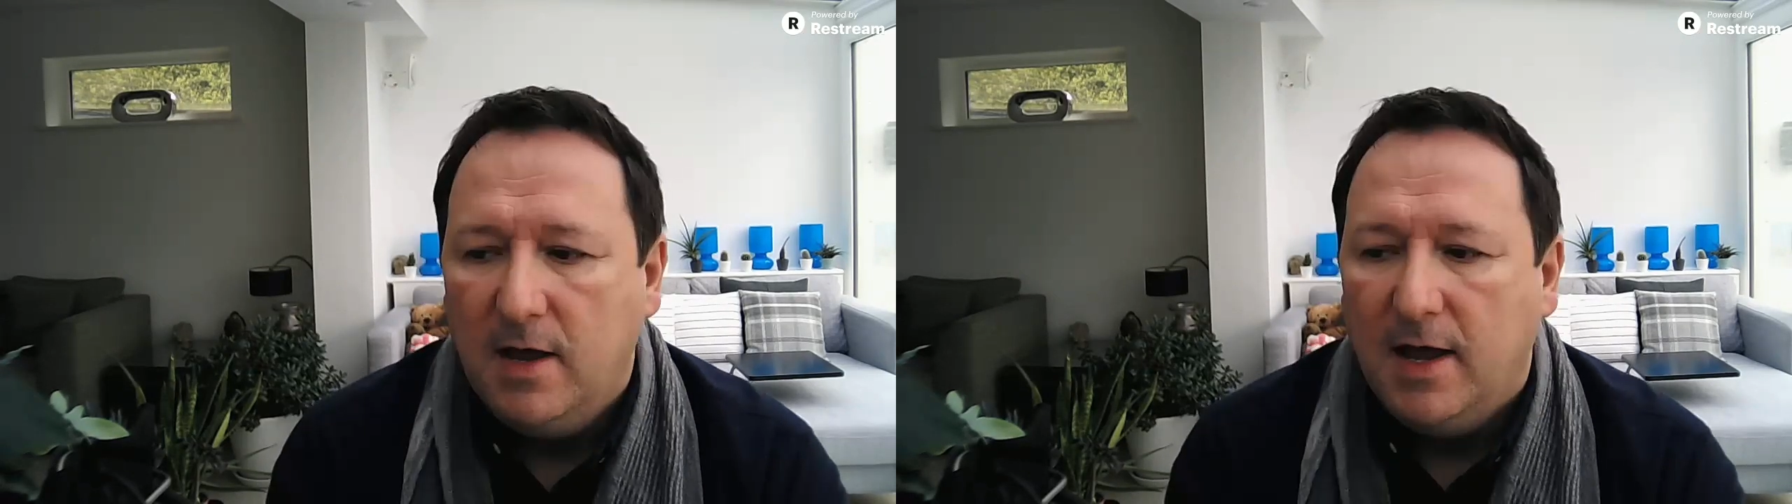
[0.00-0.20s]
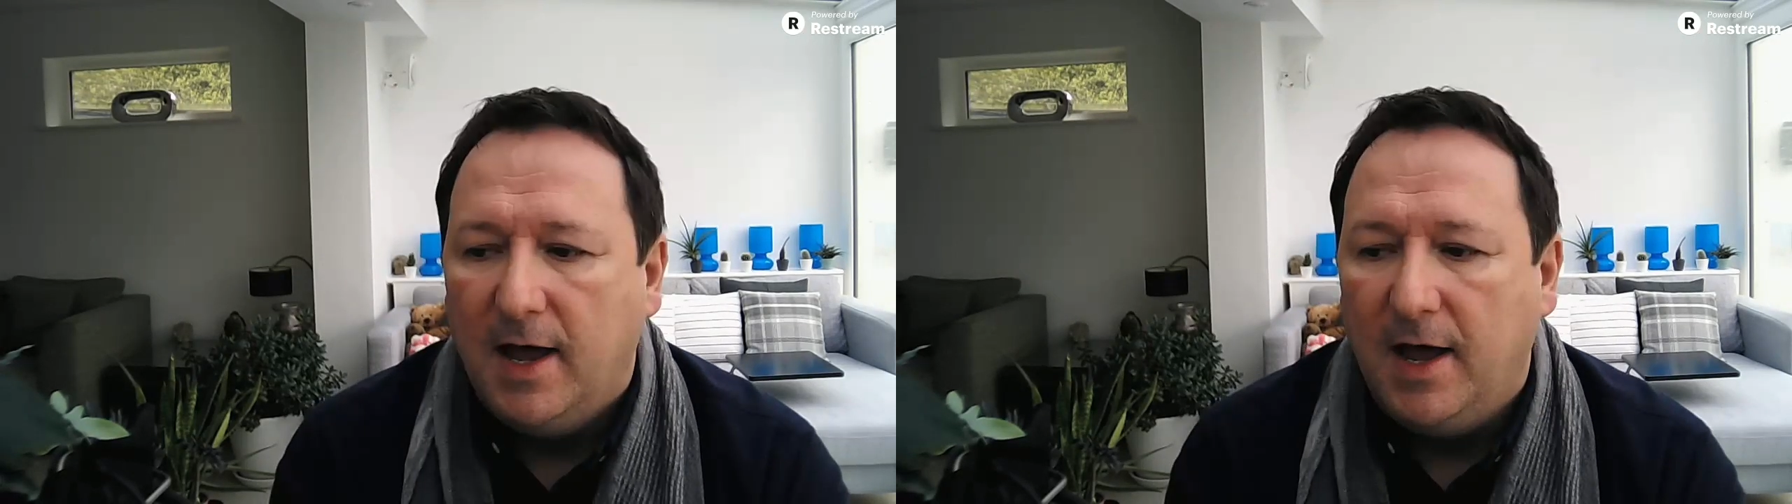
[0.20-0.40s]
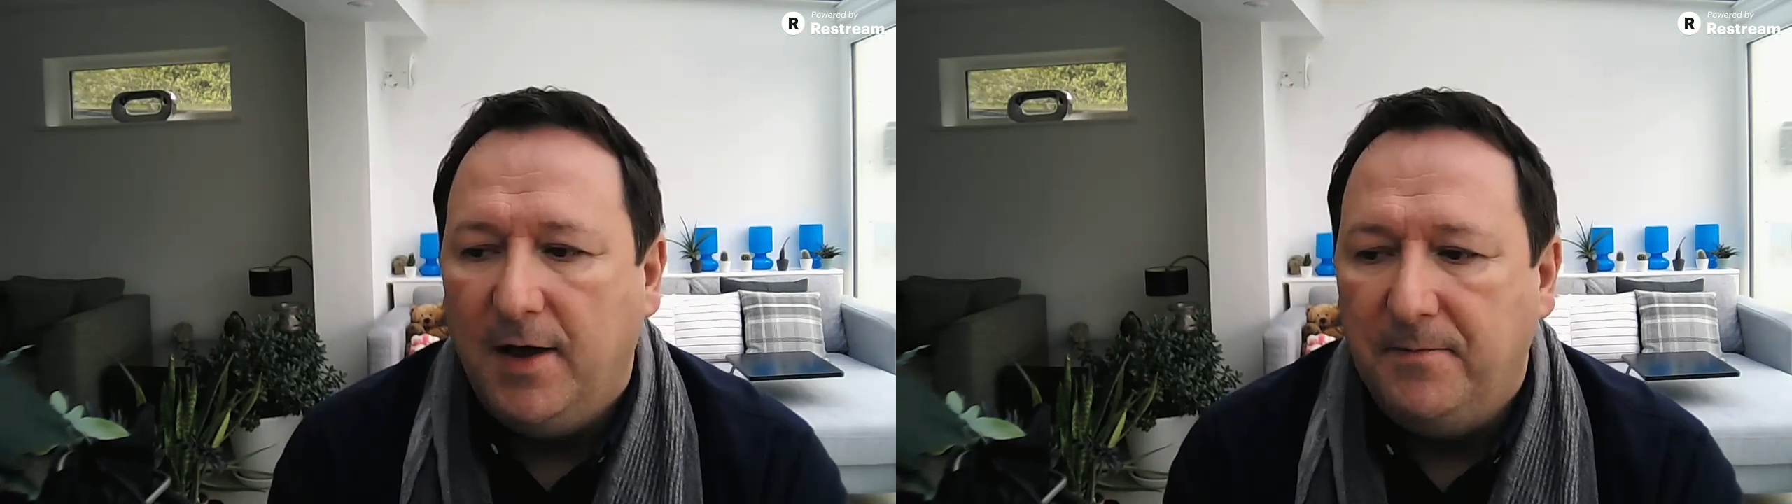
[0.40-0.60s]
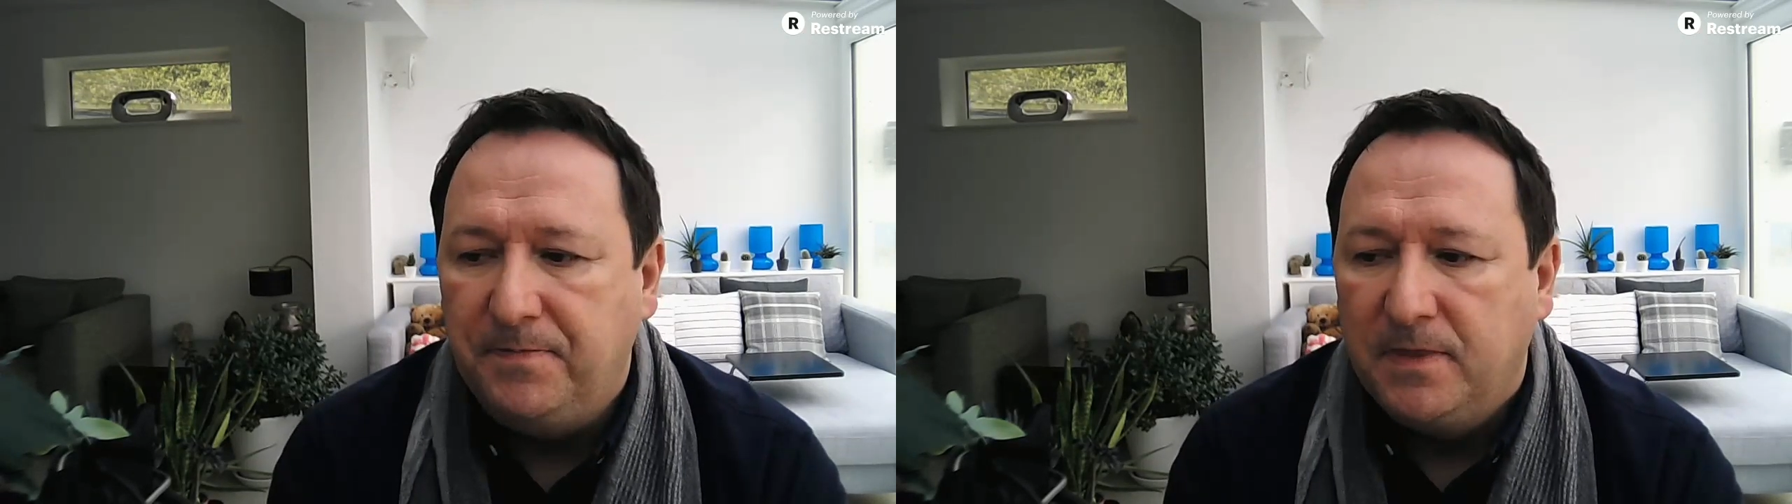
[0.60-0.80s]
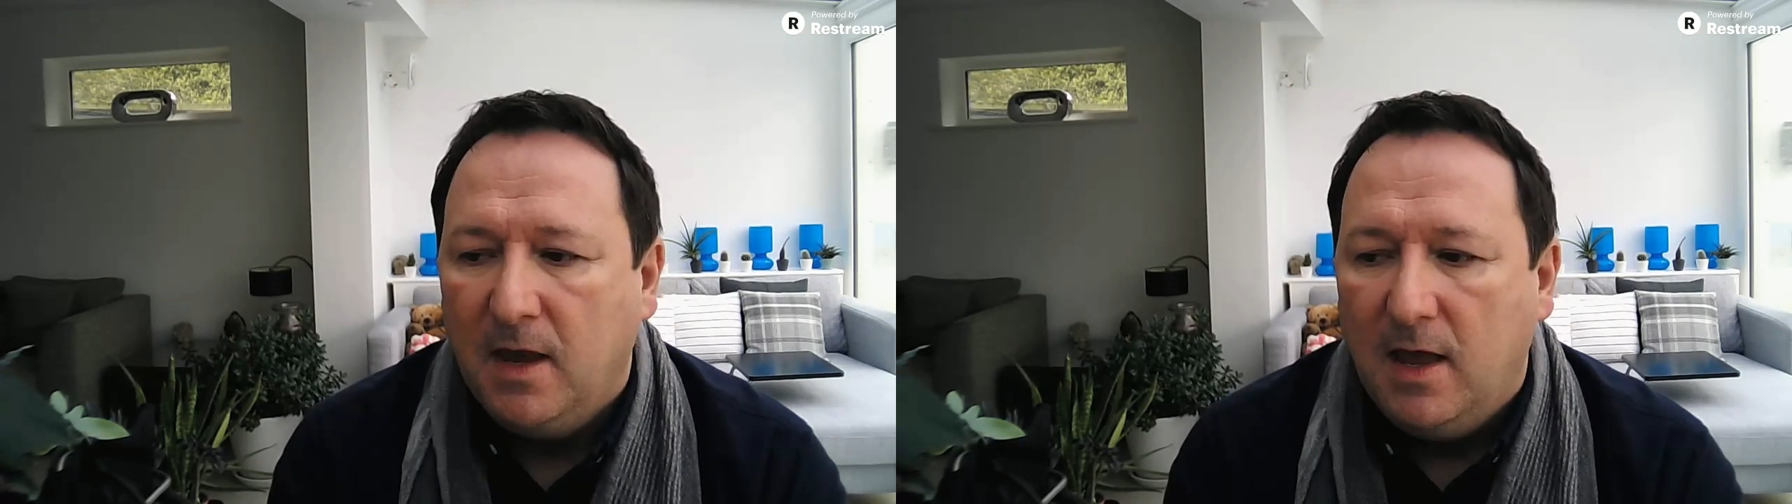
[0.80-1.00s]

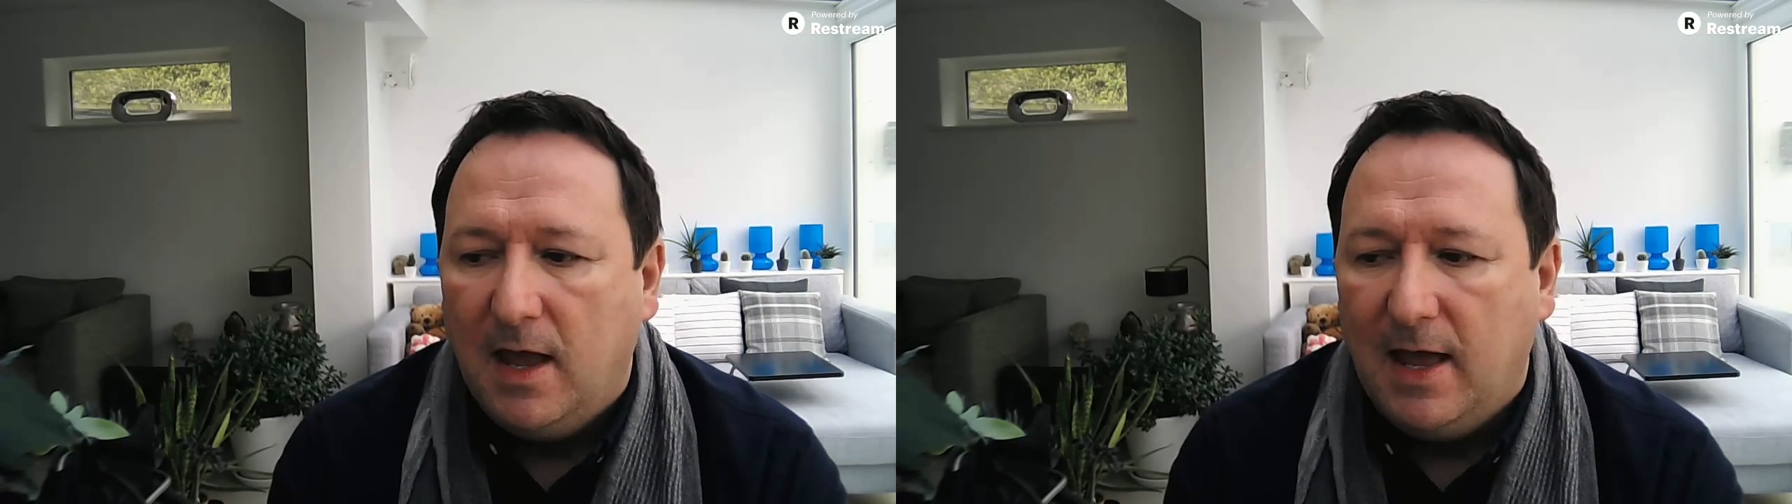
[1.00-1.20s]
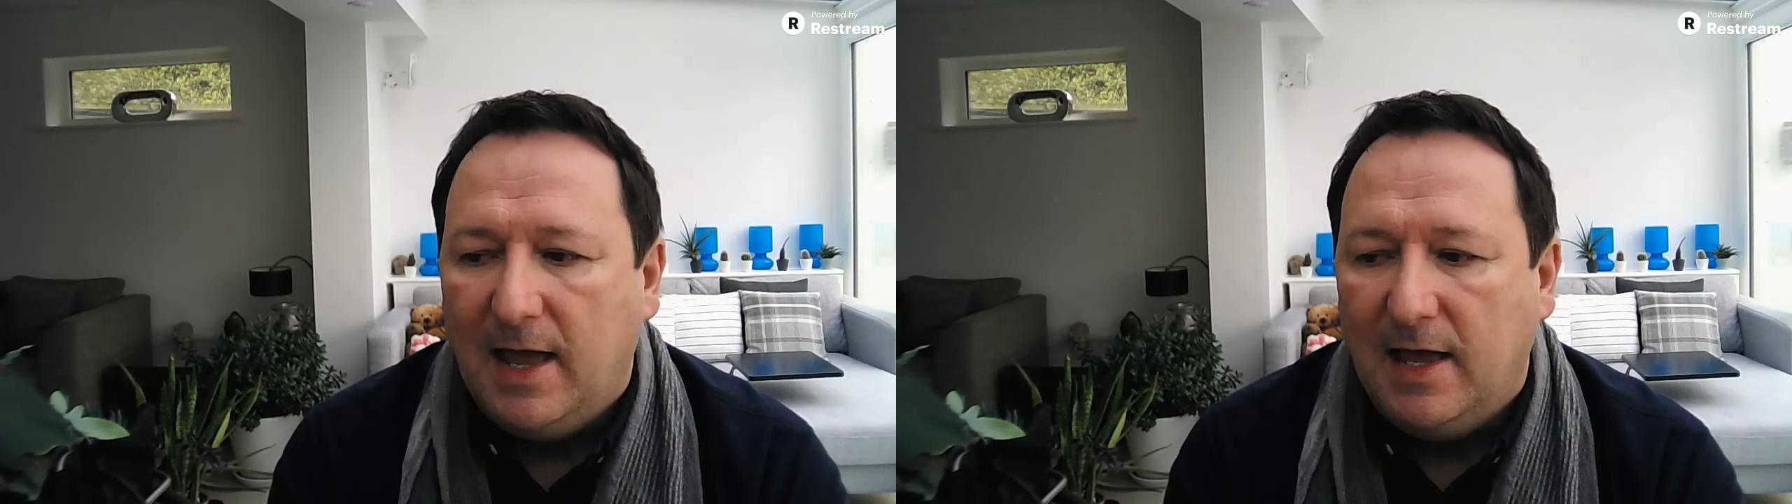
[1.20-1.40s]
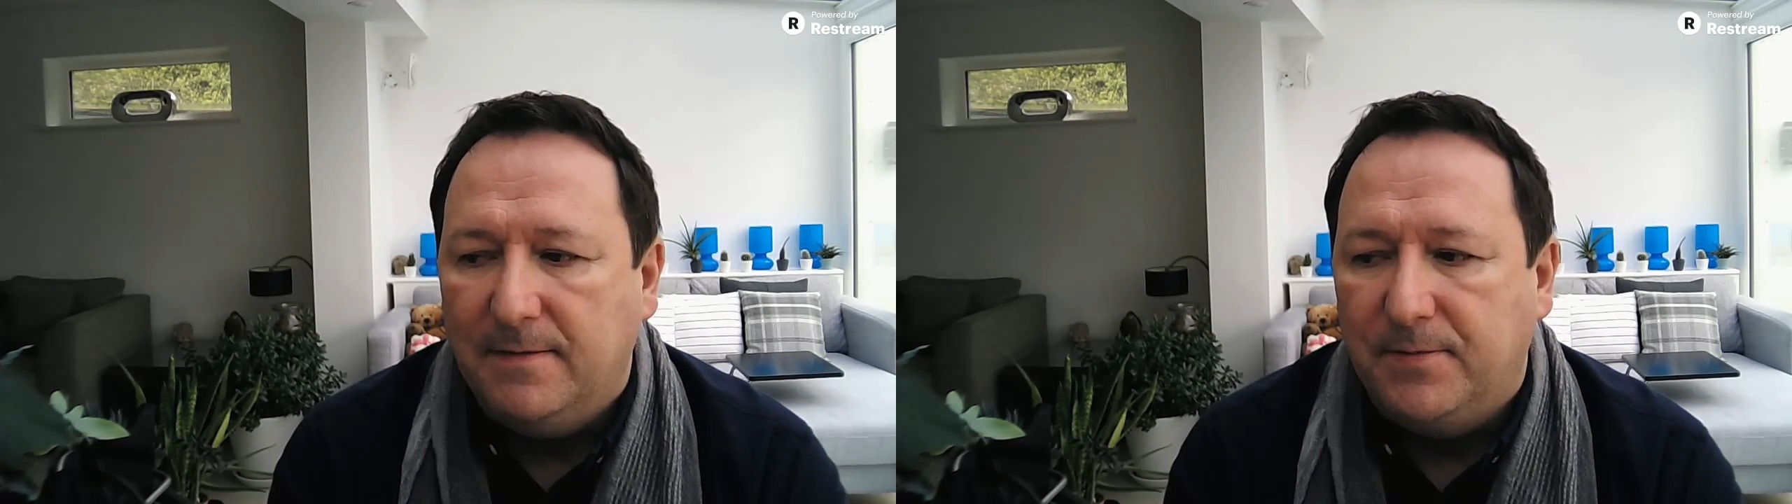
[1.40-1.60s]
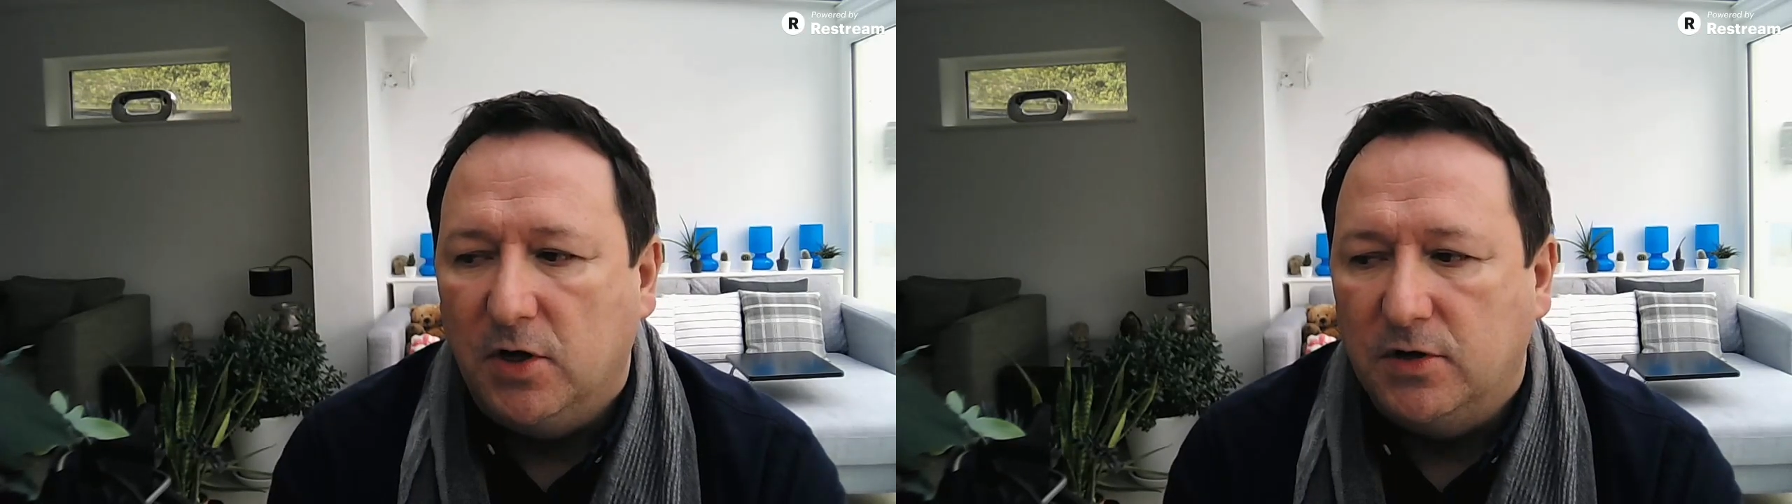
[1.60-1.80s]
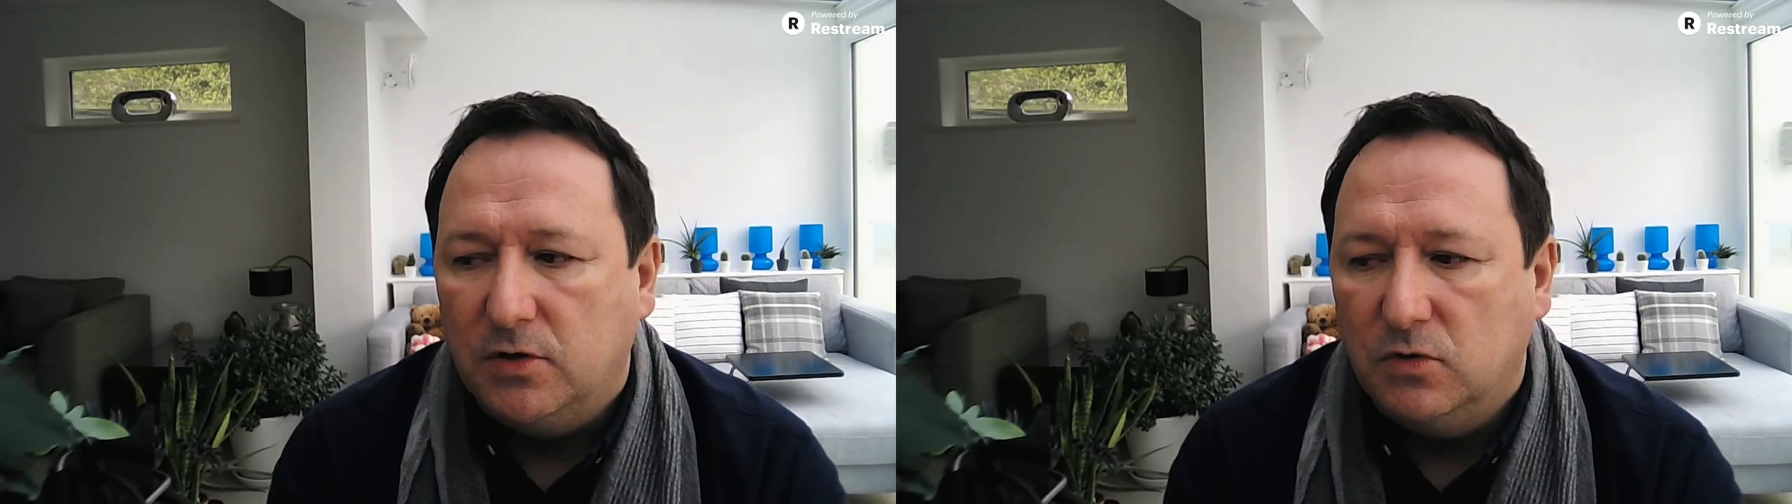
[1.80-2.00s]

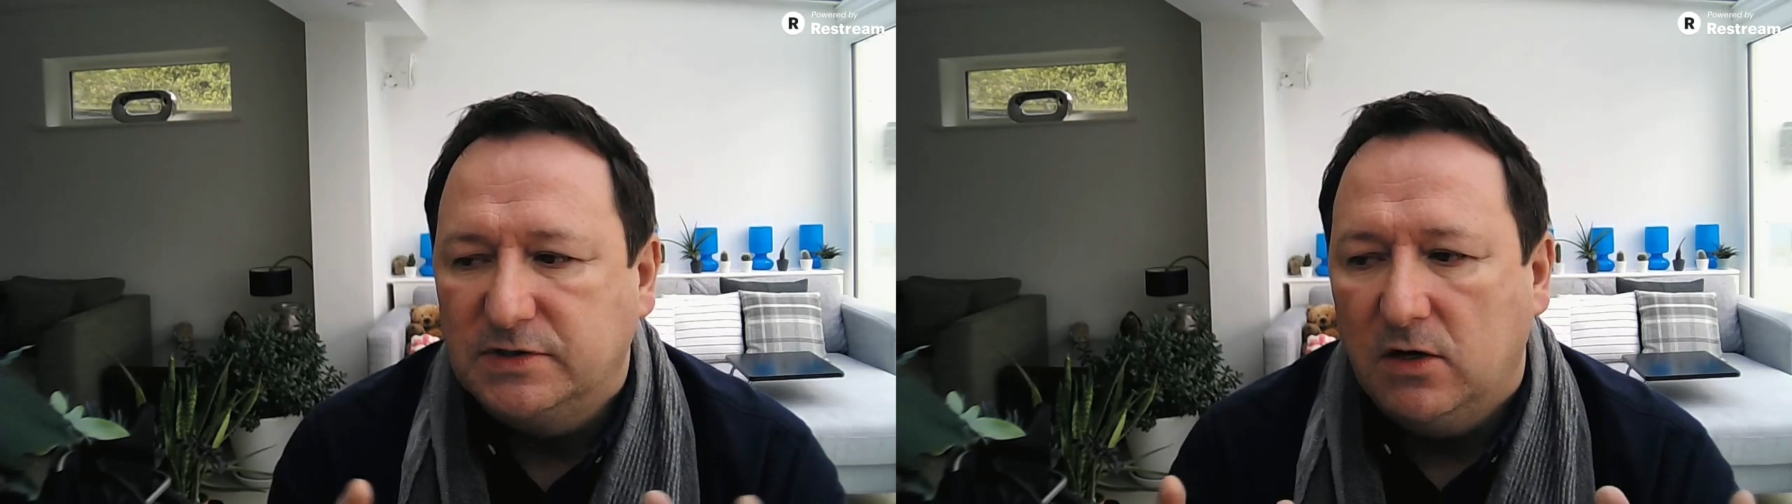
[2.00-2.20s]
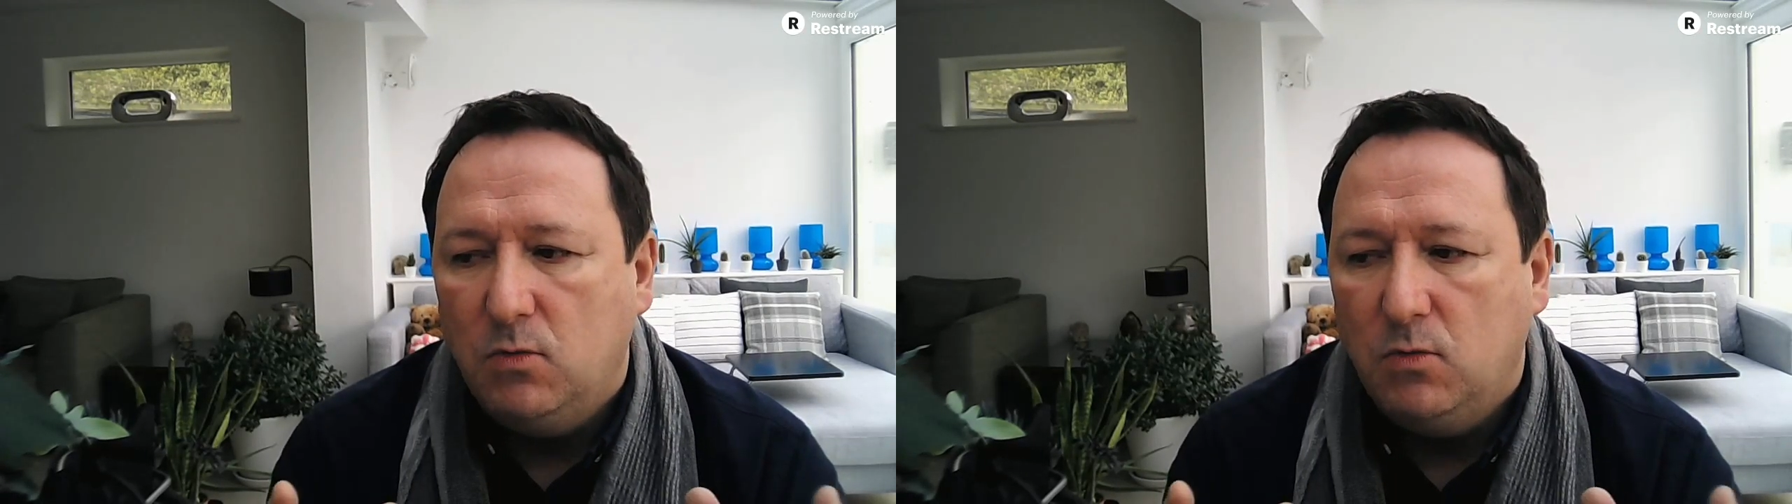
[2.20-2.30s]
But also,